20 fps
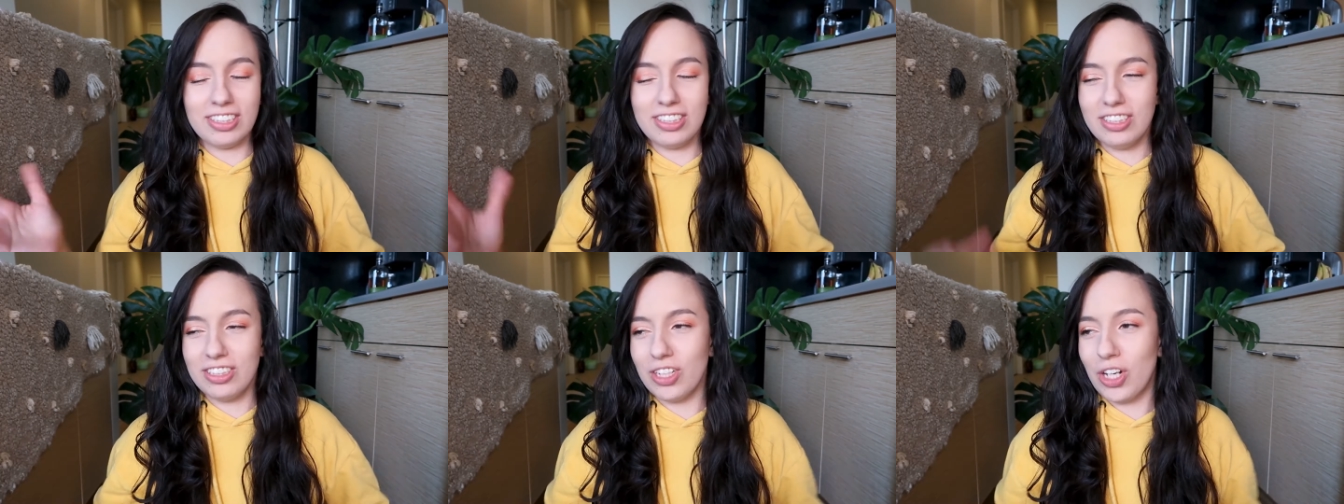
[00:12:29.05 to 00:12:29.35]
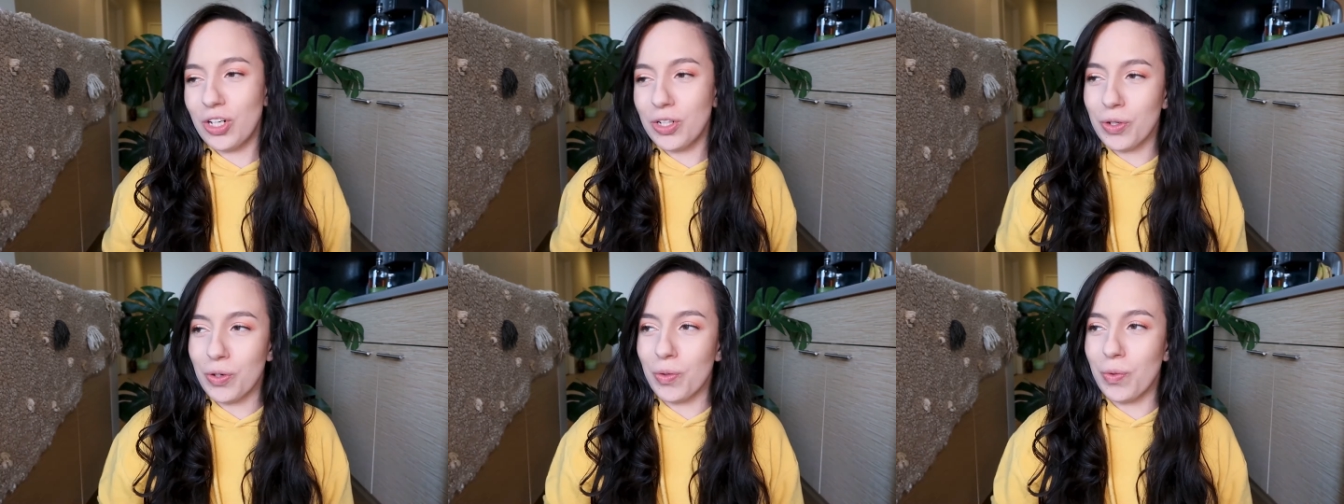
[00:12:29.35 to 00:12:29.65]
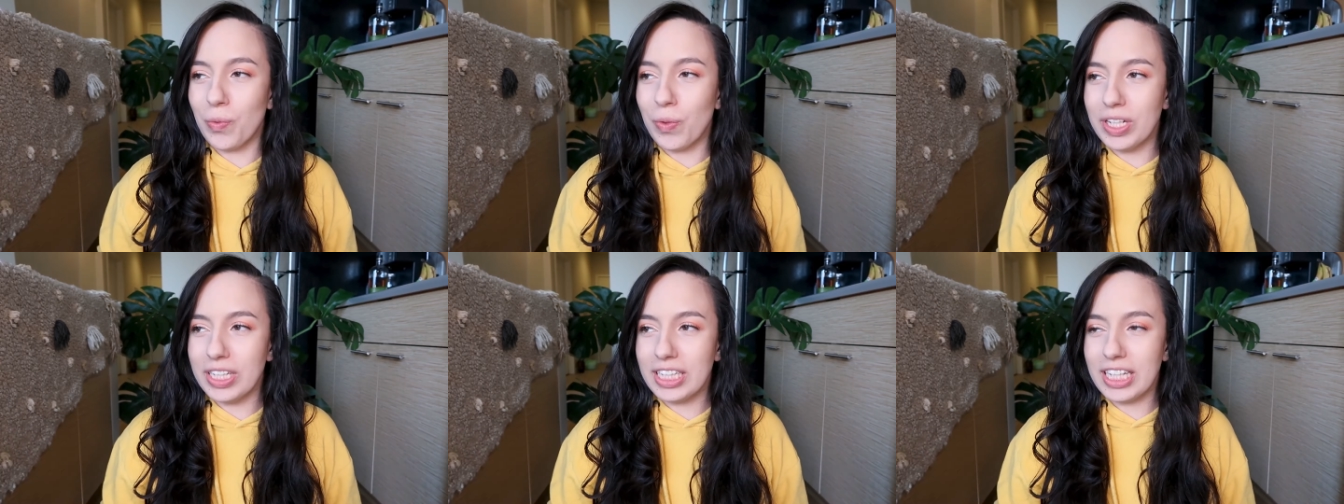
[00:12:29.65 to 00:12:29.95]
So
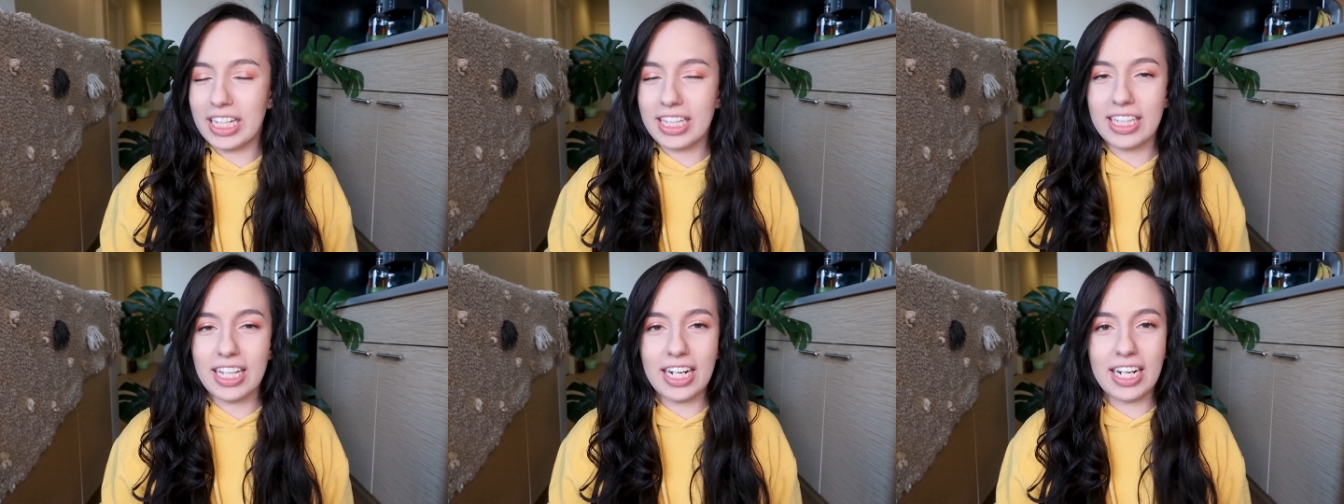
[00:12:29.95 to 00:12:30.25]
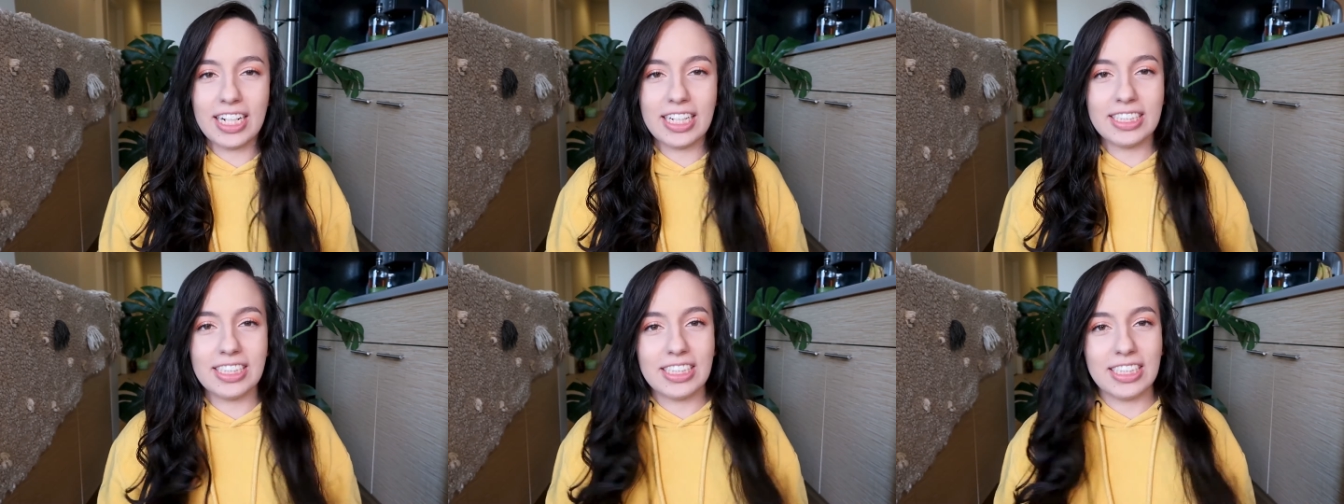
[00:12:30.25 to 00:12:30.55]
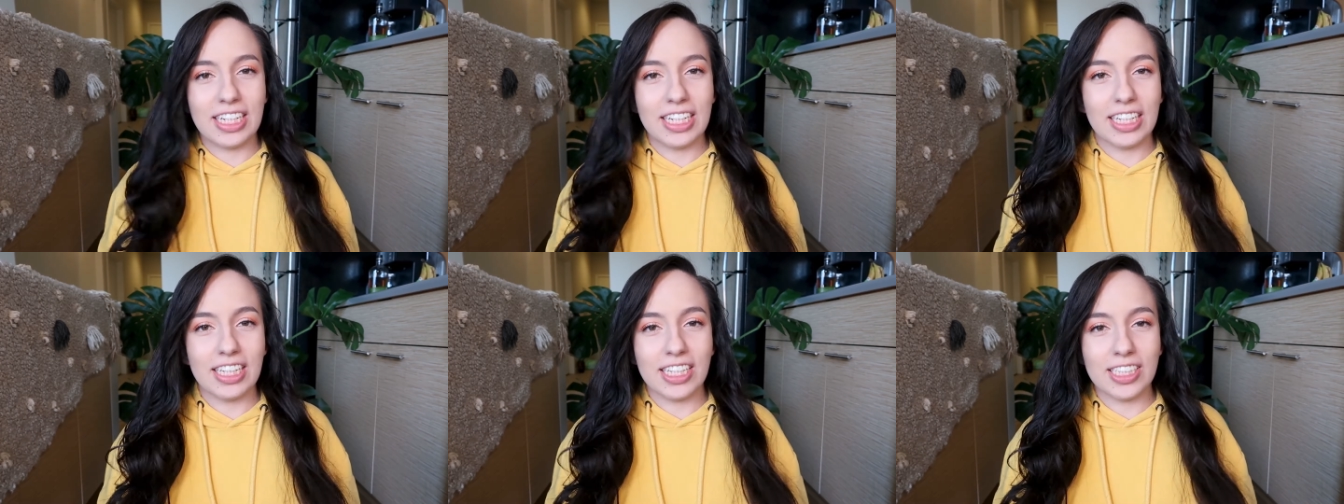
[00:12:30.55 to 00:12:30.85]
one thing that I
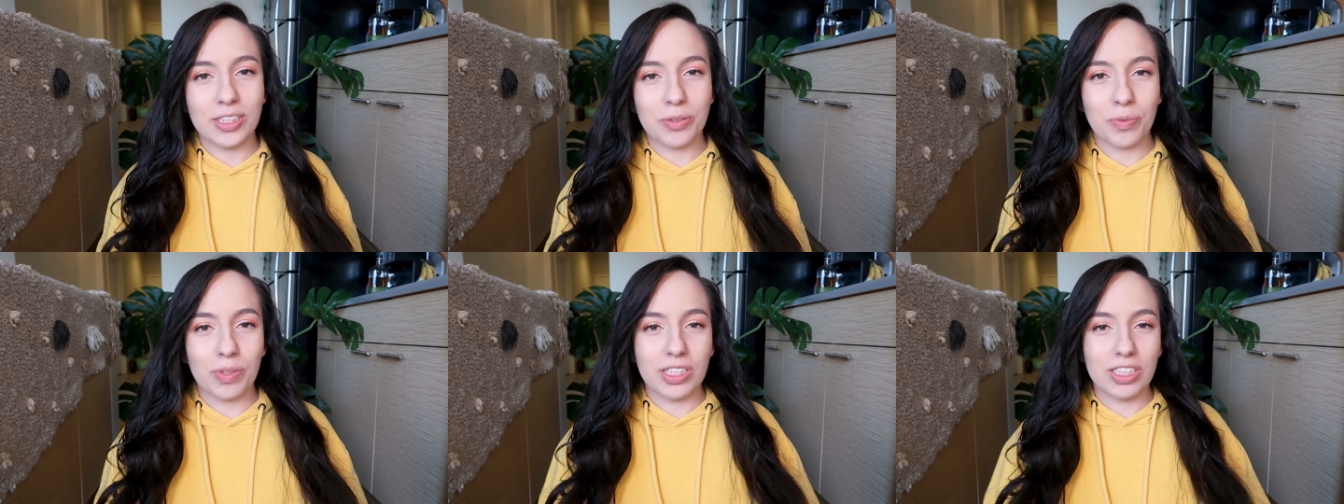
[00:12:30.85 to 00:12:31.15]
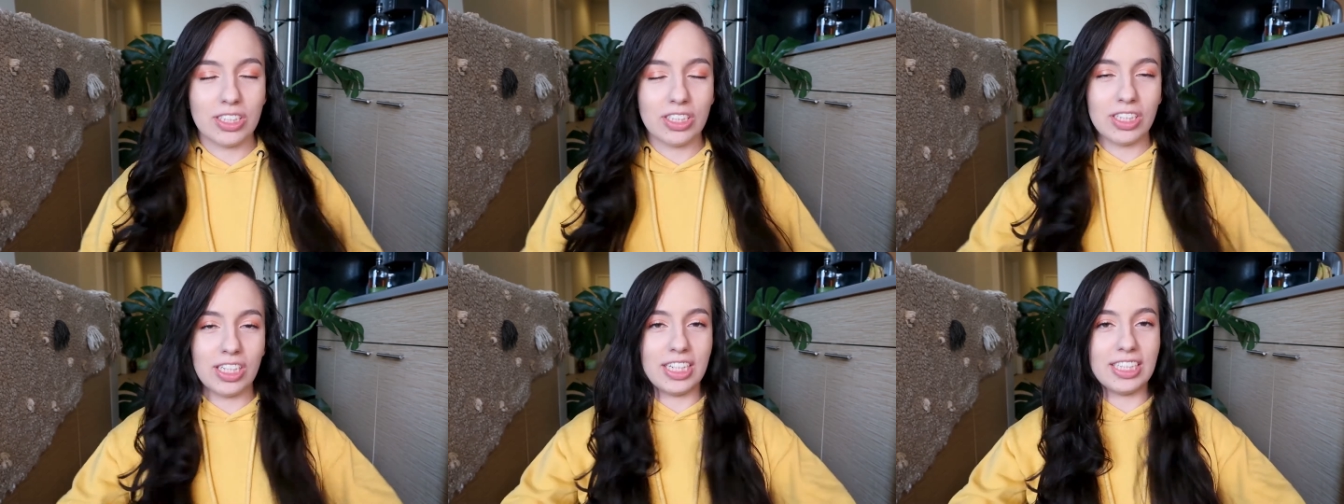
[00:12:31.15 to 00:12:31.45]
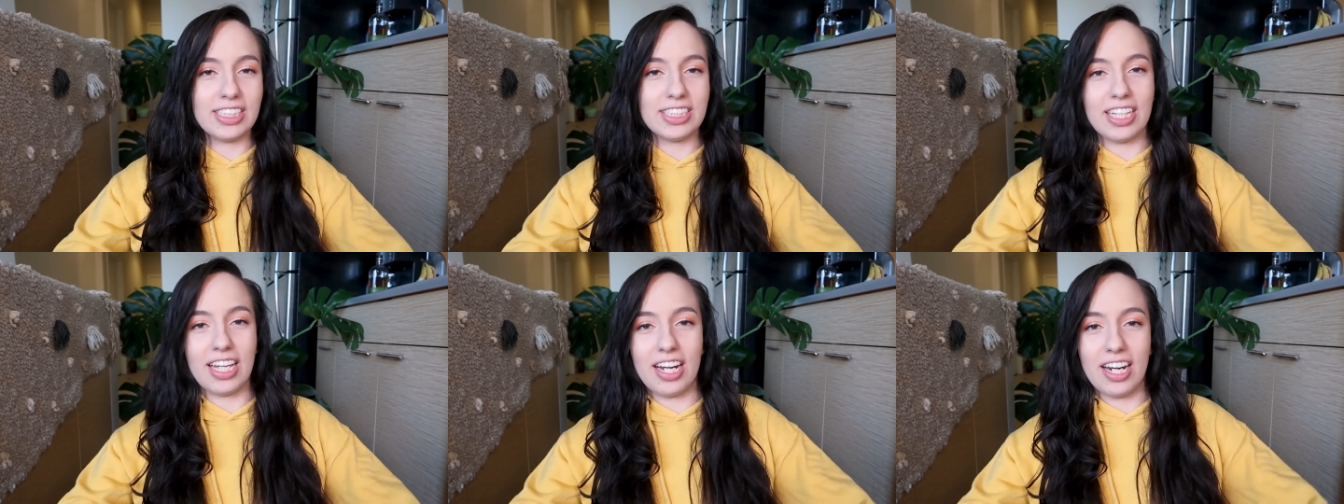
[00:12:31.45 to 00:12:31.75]
did this winter
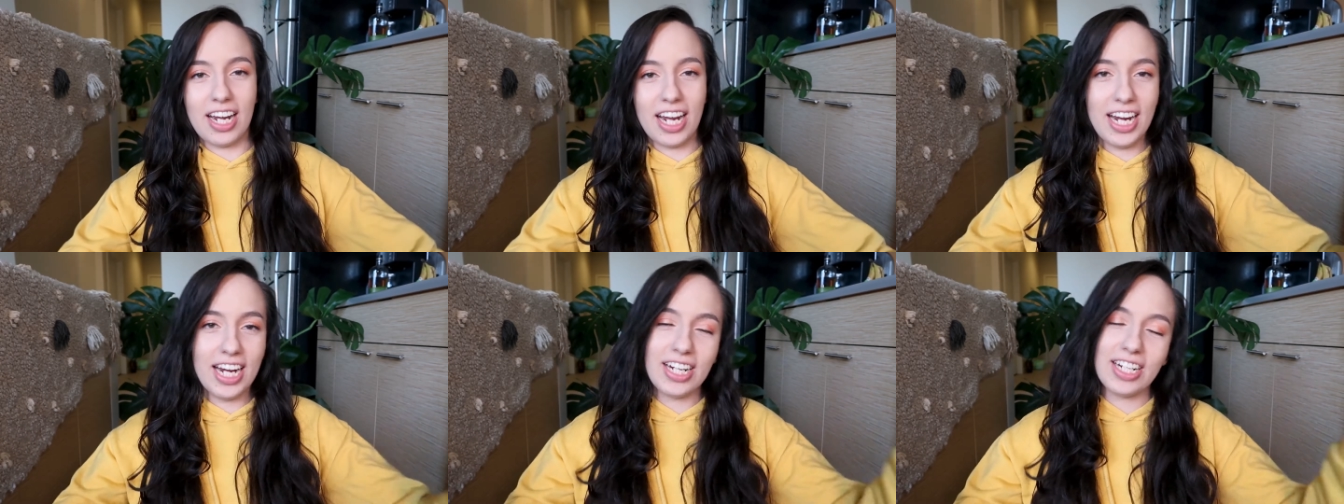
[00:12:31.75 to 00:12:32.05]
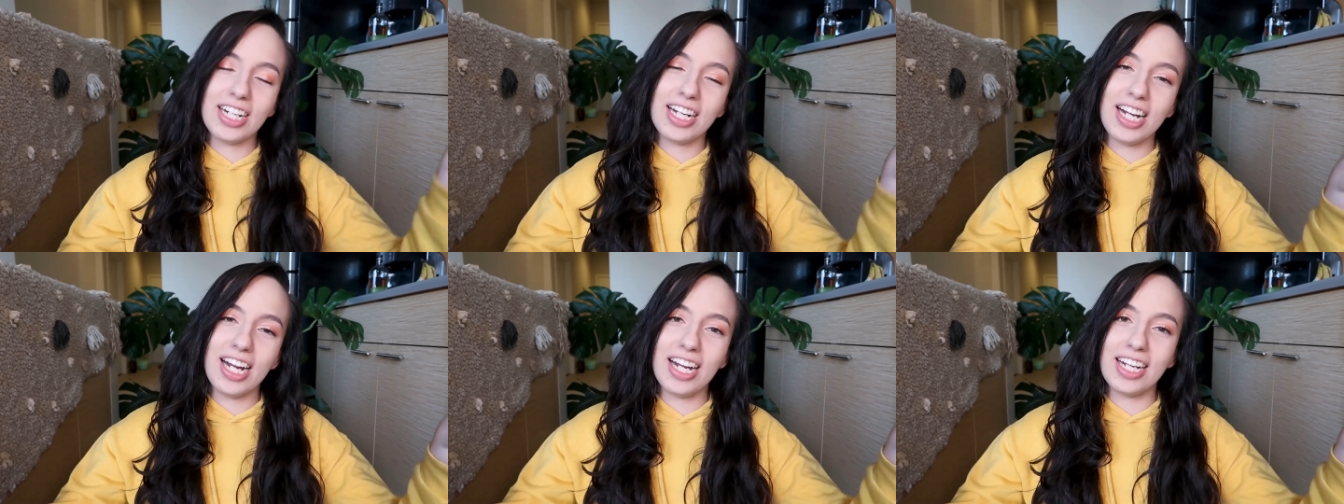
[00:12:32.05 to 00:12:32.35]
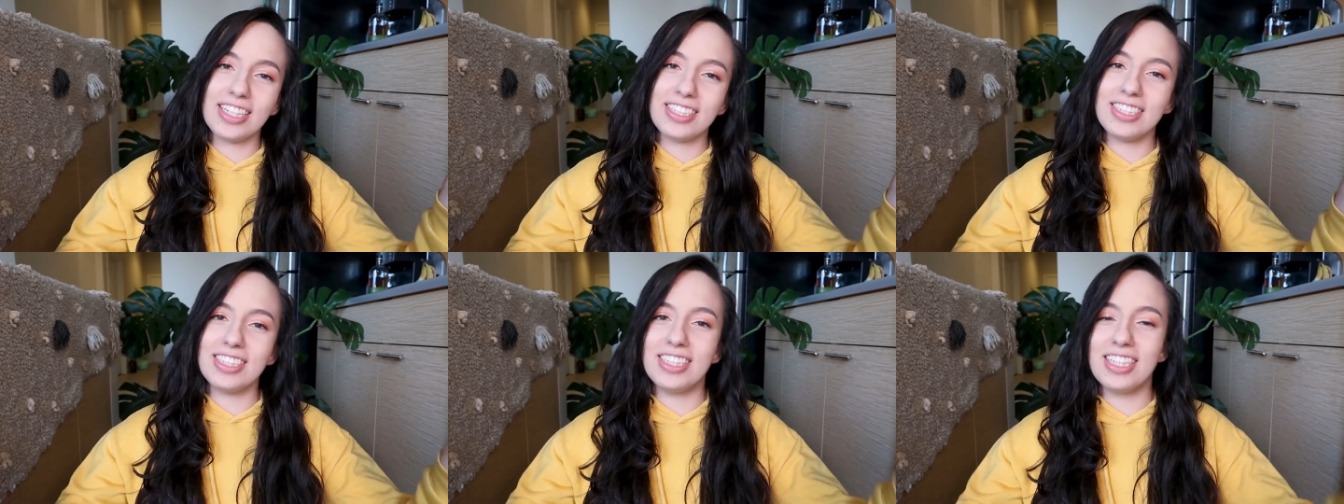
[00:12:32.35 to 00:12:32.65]
is get a
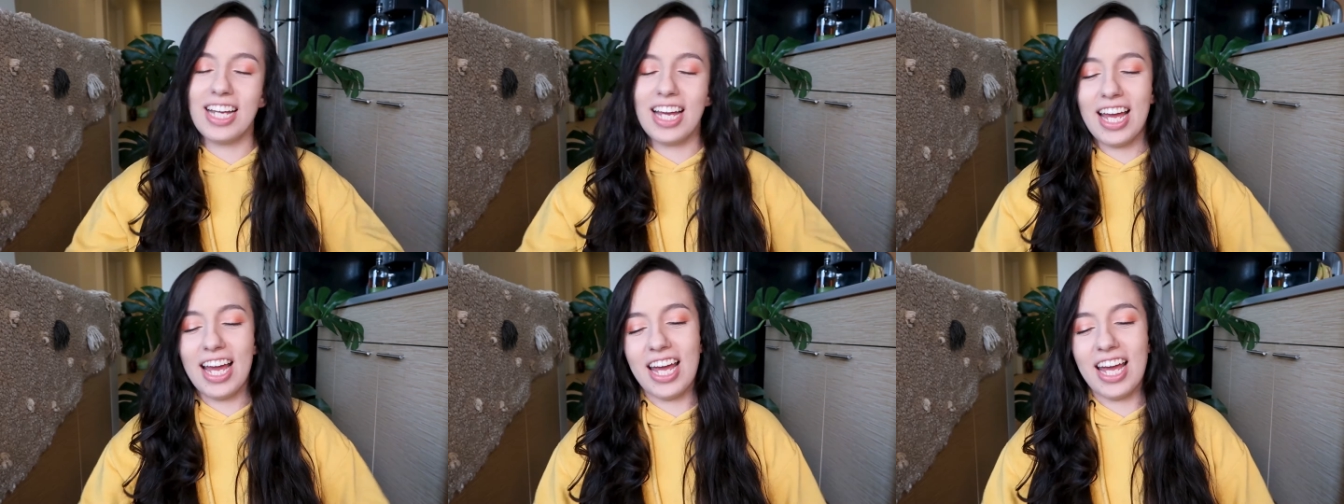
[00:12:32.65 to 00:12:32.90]
haircut,